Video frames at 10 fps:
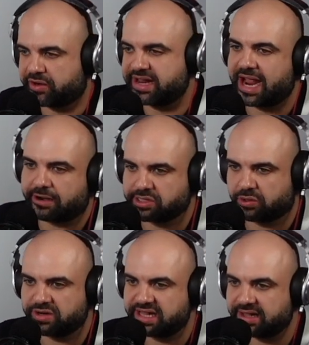Crate Hackers
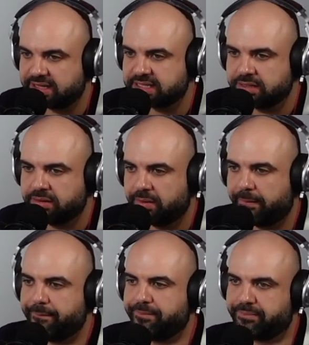already does.
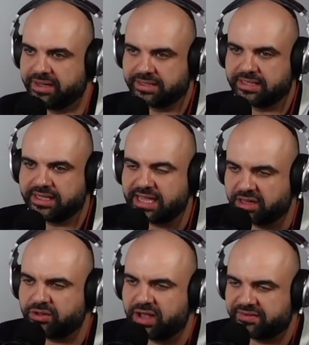But they
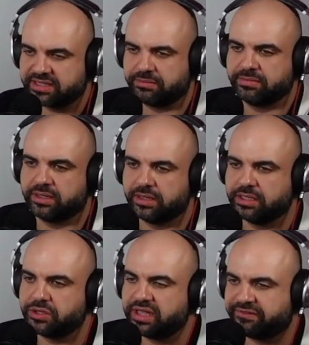do have some
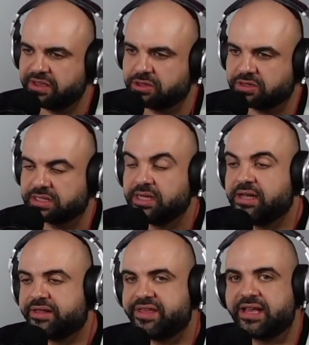unique features.
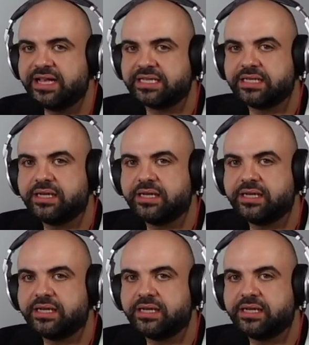Thing is,